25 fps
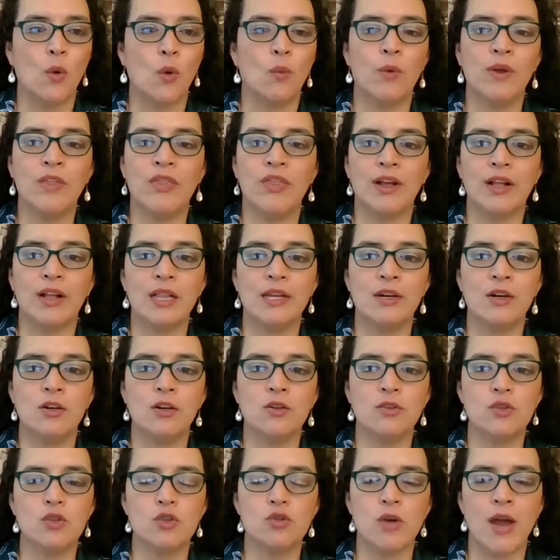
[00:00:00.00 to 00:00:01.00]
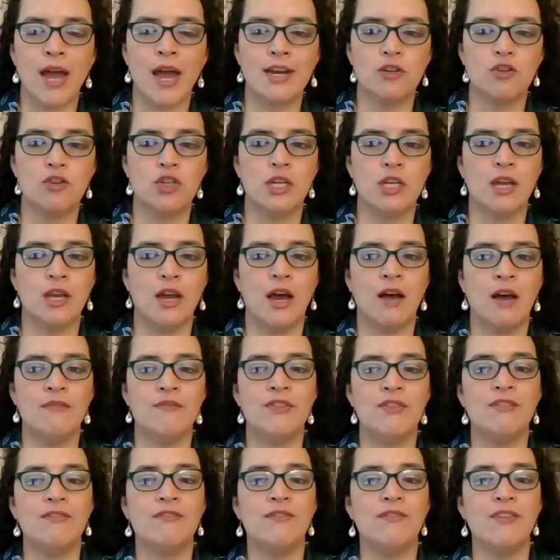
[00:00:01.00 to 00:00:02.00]
with the clinical strategy
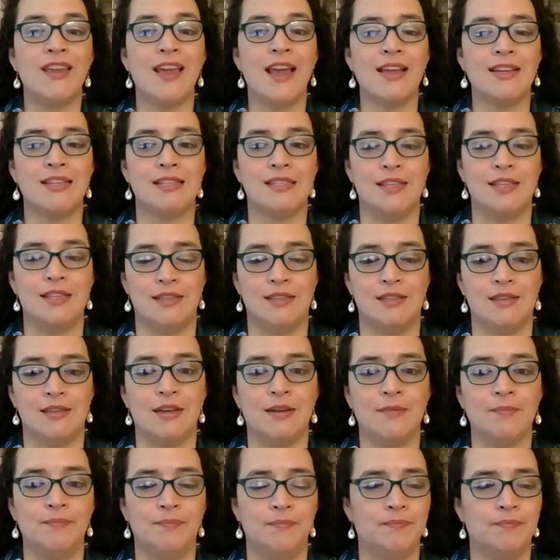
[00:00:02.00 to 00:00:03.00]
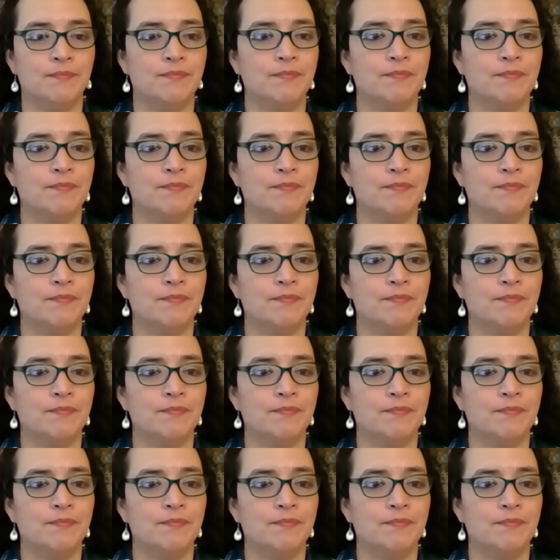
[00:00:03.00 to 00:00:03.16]
of the VA system?